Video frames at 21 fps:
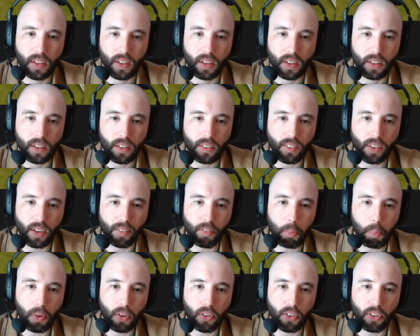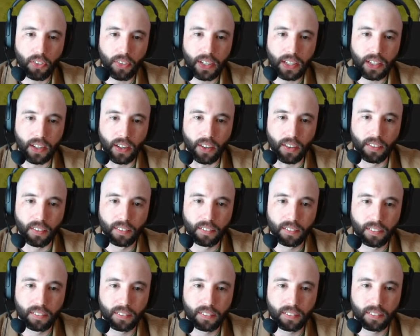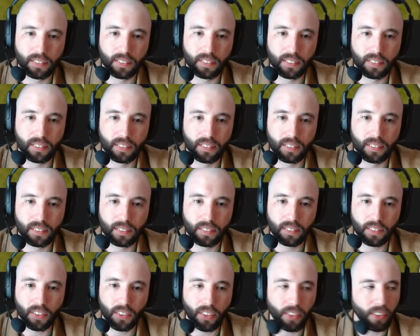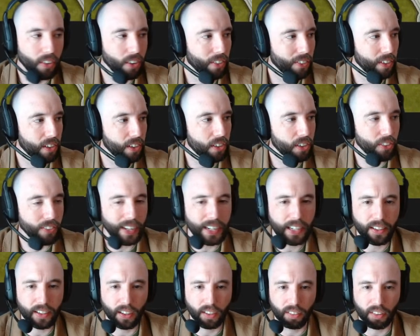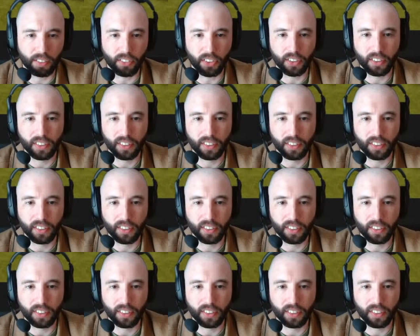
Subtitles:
You know what? I'm going to put a little lake here. A little lake in our river.